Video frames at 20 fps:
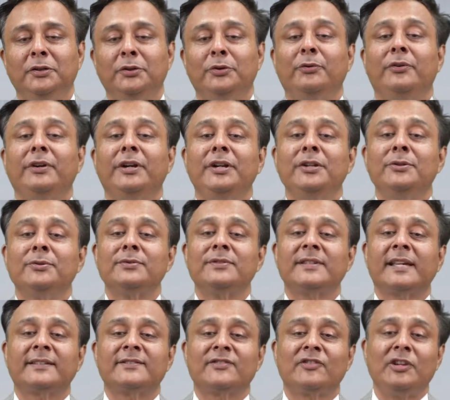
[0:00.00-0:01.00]
to reduce
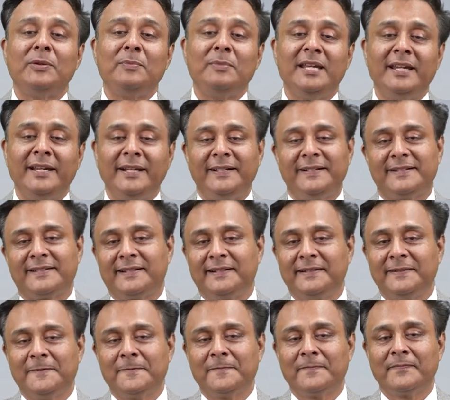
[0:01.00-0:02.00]
extreme heat,
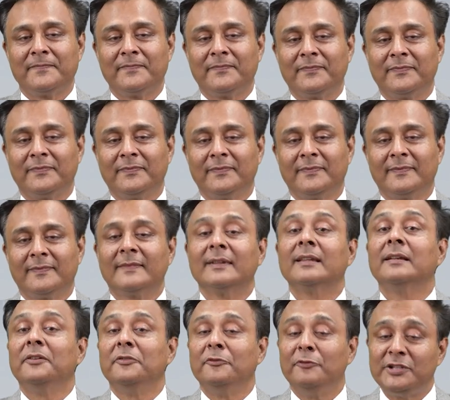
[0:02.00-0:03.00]

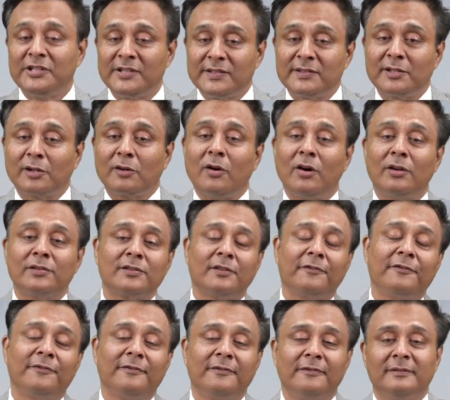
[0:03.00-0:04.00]
which is the cause
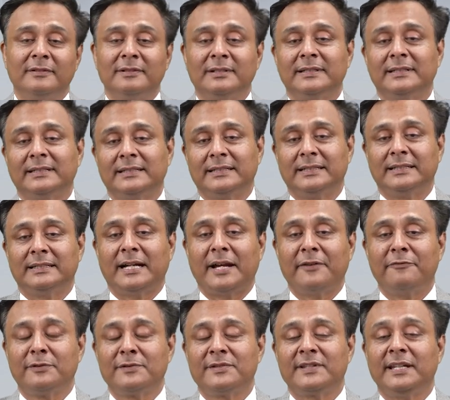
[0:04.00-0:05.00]
of,
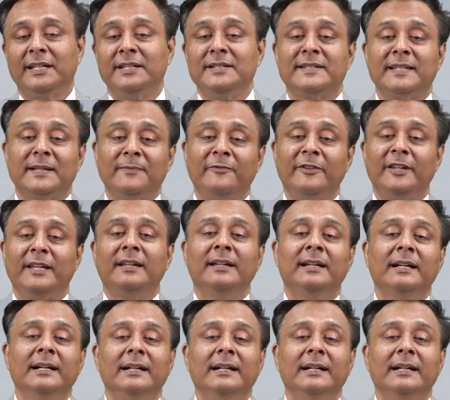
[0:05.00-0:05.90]
inducing